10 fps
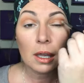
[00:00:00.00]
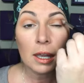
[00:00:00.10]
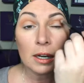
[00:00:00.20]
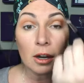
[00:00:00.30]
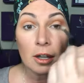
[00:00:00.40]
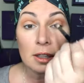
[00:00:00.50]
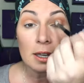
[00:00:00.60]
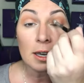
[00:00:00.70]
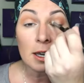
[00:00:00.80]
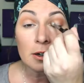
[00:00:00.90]
and on
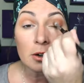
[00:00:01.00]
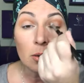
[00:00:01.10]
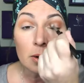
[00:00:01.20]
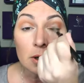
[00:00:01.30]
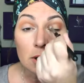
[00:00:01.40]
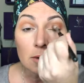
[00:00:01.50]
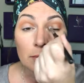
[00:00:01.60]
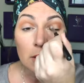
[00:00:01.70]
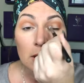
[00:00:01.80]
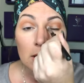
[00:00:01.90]
the inner corner,
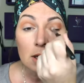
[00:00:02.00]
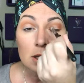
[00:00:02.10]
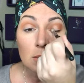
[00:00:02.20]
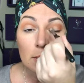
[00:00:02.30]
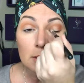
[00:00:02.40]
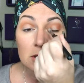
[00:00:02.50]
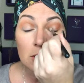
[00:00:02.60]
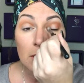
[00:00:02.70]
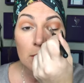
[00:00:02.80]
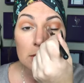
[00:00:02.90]
because what we're
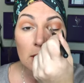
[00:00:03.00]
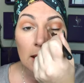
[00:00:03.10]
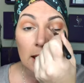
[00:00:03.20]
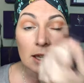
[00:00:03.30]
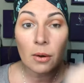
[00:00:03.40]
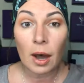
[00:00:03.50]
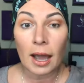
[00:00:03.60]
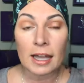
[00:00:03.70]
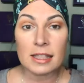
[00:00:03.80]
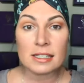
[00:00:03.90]
doing with the halo
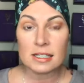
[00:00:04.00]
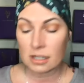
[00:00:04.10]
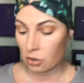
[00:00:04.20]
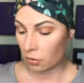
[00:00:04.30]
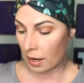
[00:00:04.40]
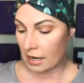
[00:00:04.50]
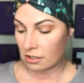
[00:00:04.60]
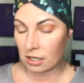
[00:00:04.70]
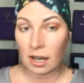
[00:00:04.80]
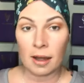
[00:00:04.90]
eye, and this is a great
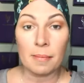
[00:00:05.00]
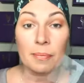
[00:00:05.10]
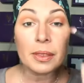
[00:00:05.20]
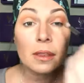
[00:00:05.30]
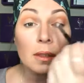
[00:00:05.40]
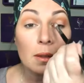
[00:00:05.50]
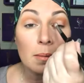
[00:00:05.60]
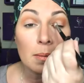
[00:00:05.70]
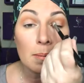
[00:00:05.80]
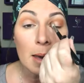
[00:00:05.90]

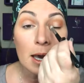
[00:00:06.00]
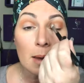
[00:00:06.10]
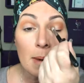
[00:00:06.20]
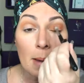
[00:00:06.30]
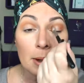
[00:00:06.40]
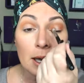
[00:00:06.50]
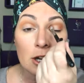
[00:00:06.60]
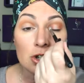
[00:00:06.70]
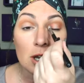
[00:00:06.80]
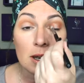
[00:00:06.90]
makeup
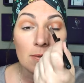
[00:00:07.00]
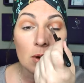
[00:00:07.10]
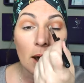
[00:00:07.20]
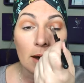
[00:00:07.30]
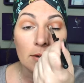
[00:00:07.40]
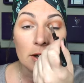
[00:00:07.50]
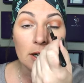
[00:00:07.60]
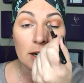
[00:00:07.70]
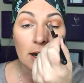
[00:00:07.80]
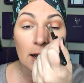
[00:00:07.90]
application if you have
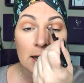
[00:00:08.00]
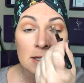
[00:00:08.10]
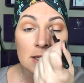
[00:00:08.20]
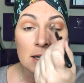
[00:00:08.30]
hooded eyes,